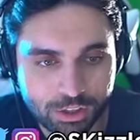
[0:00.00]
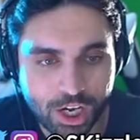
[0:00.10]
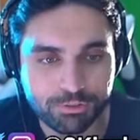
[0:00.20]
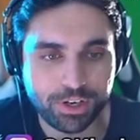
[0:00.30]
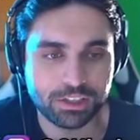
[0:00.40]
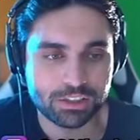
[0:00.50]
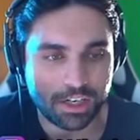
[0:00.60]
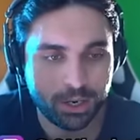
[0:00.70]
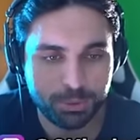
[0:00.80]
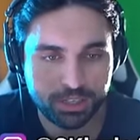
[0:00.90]
not finding
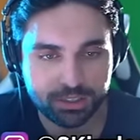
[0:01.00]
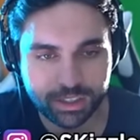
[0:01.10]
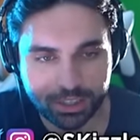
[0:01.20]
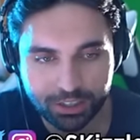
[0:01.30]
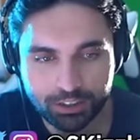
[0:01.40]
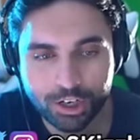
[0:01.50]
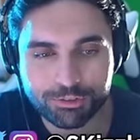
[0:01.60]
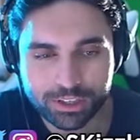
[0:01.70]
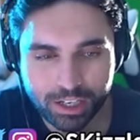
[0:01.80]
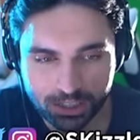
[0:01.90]
time and uh, not
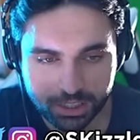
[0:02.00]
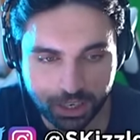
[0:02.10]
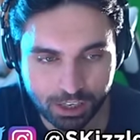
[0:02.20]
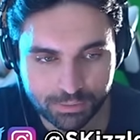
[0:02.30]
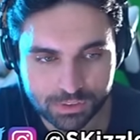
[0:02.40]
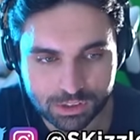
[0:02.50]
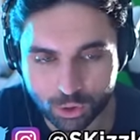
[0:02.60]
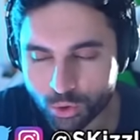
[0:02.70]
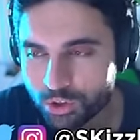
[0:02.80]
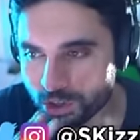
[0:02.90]
finding any games
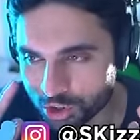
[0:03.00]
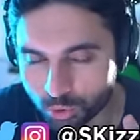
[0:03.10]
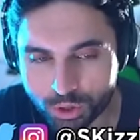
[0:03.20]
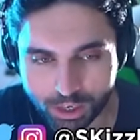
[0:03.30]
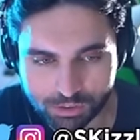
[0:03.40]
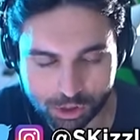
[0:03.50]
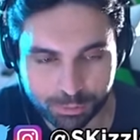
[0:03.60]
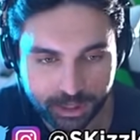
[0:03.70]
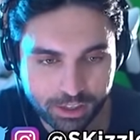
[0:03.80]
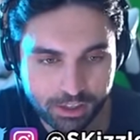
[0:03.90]
or new games to
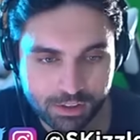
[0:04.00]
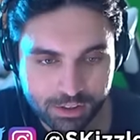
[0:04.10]
play.